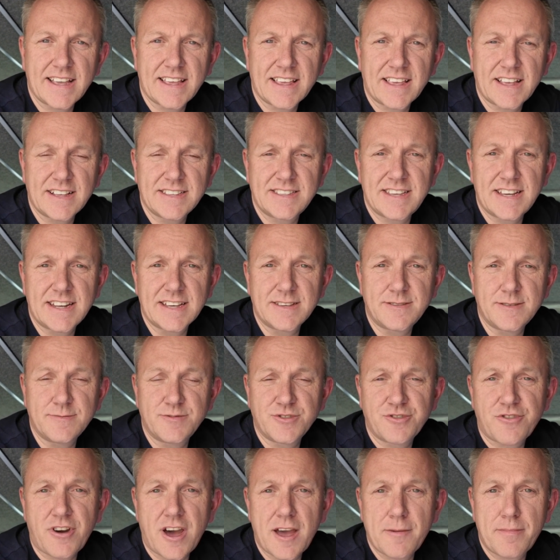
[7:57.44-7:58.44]
consider
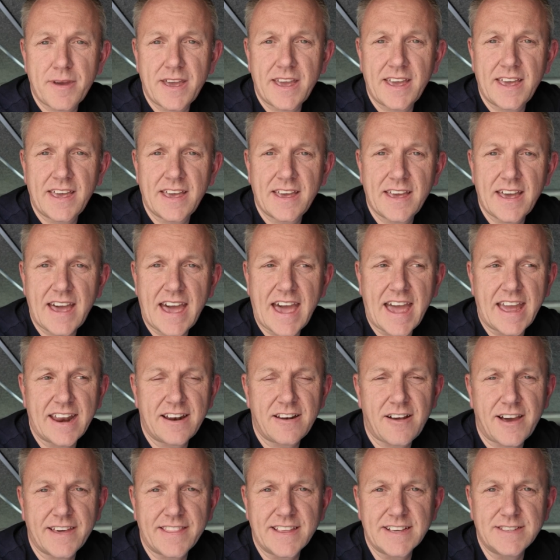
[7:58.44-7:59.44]
subscribing
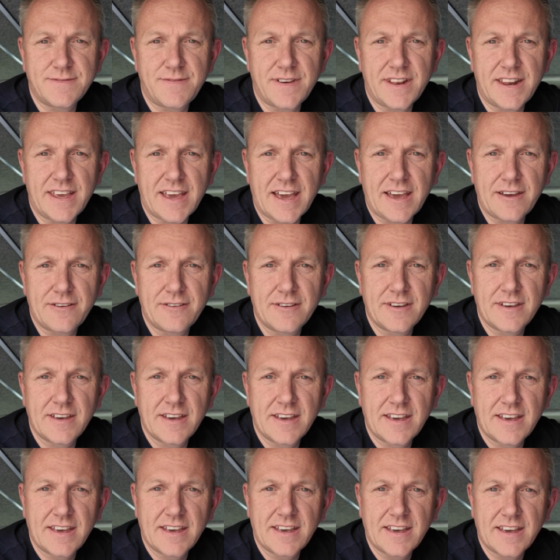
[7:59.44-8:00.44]
and like this video.
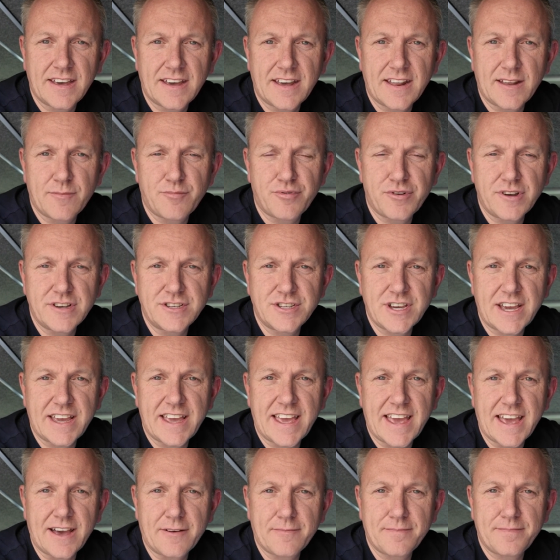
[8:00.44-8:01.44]
I appreciate
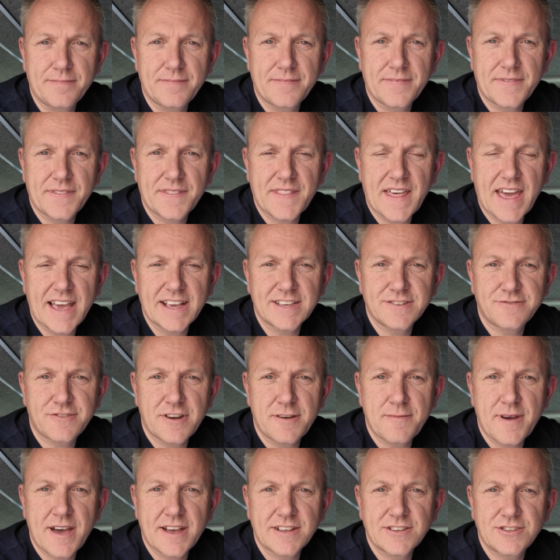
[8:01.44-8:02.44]
your help. Thanks
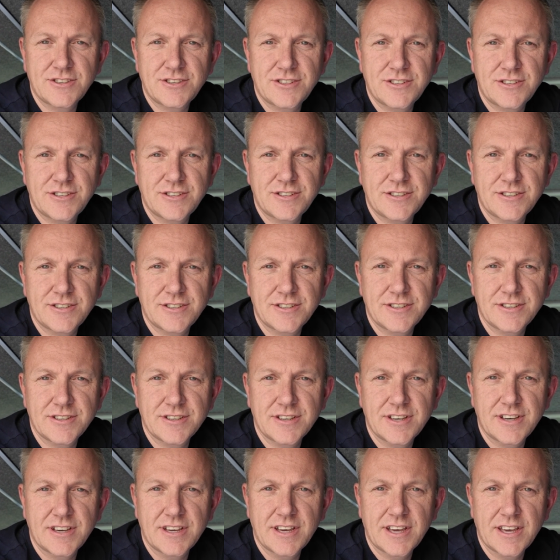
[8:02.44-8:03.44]
very much.
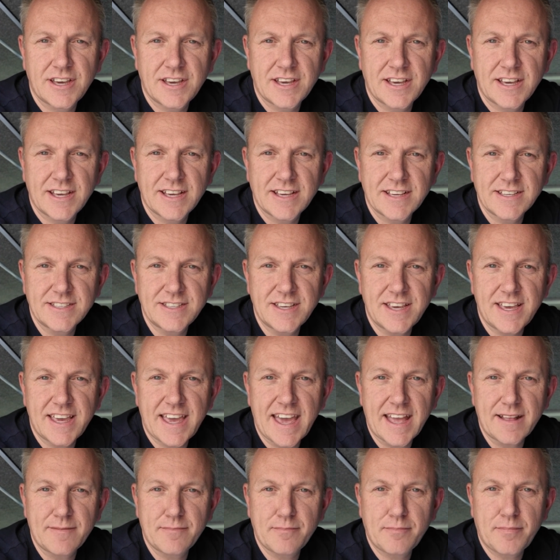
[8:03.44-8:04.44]
See you
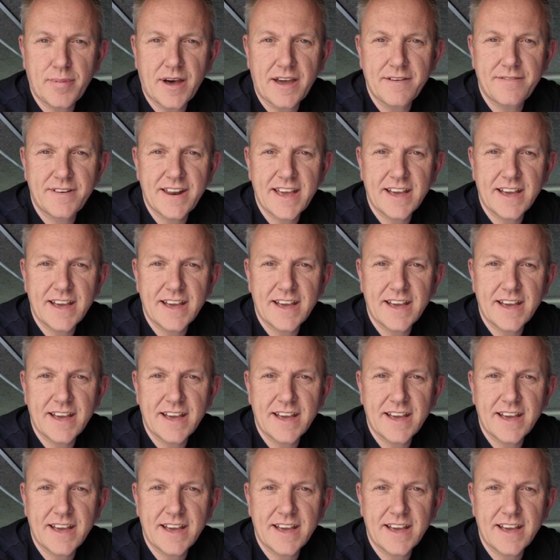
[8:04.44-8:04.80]
again. Bye for